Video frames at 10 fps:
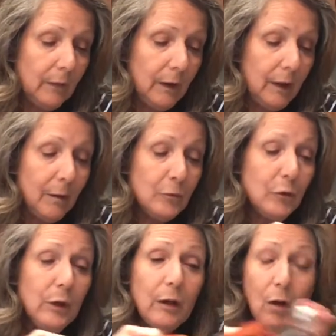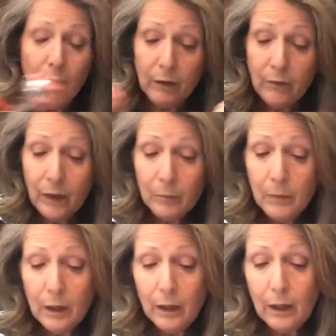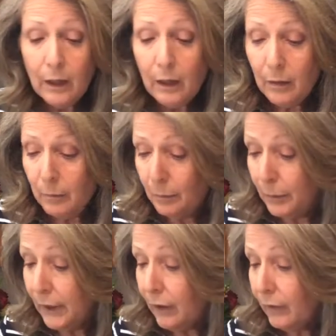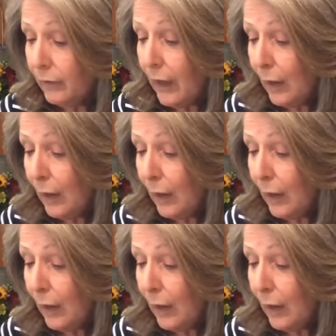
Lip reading: And I'm doing all of them because